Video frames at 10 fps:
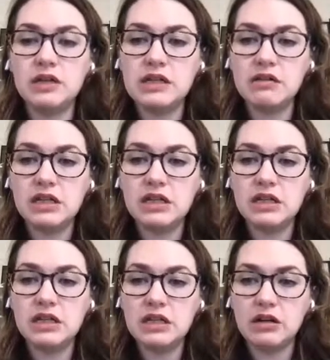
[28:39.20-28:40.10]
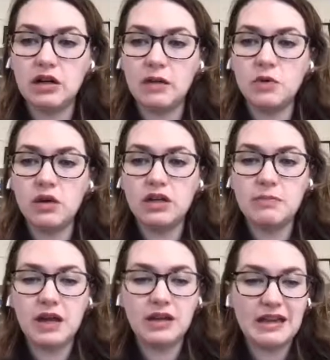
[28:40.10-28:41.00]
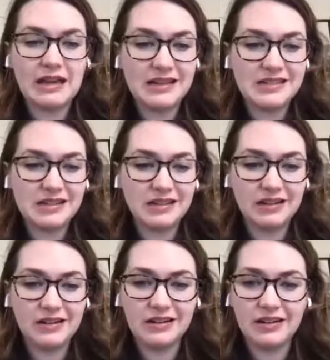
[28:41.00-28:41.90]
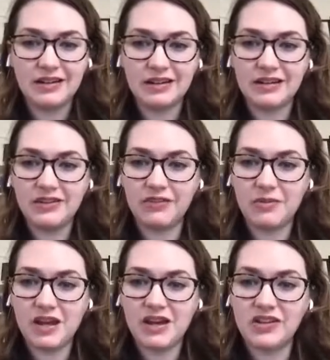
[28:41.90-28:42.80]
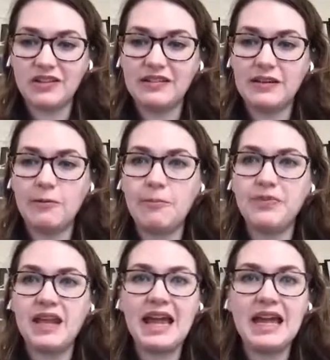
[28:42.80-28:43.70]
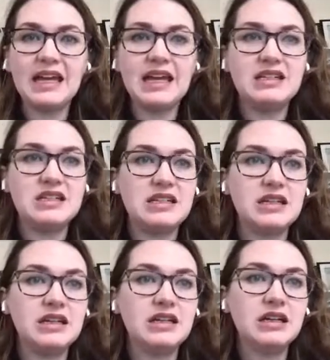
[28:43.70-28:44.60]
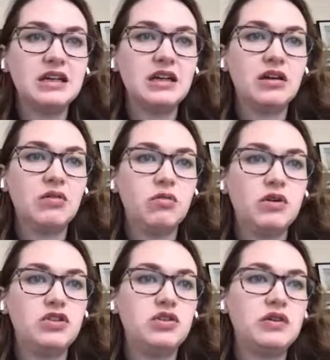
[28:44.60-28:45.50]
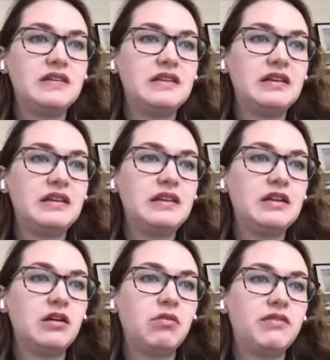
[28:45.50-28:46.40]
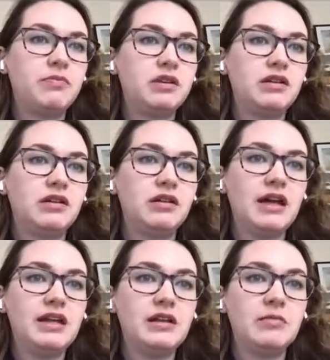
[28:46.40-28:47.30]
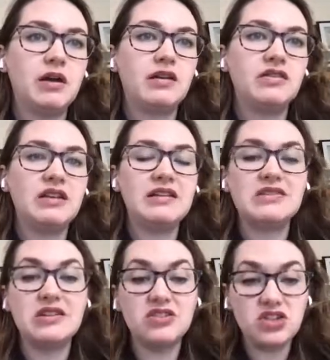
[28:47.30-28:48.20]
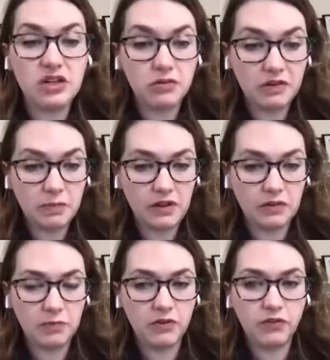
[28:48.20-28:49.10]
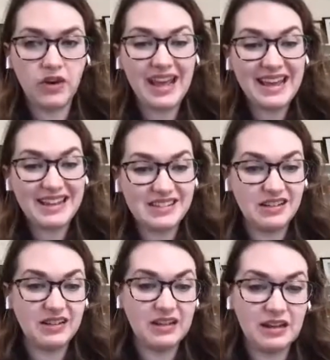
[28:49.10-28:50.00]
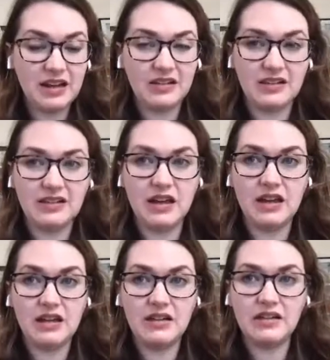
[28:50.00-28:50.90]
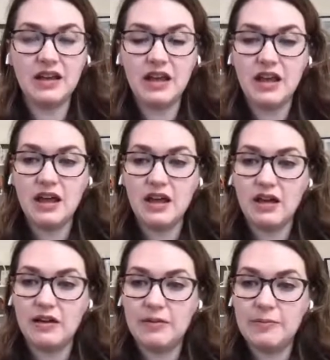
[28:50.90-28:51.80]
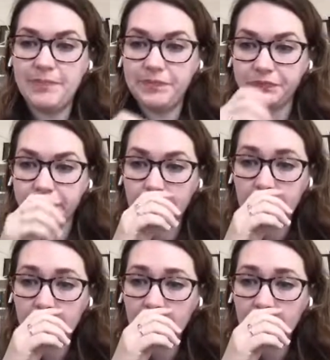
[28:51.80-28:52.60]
Now going down here, I'm going to get back at that acylated information. So AAT, which you can see here where I've put the little lightning marks, is the gene responsible for acylating anthocyanins.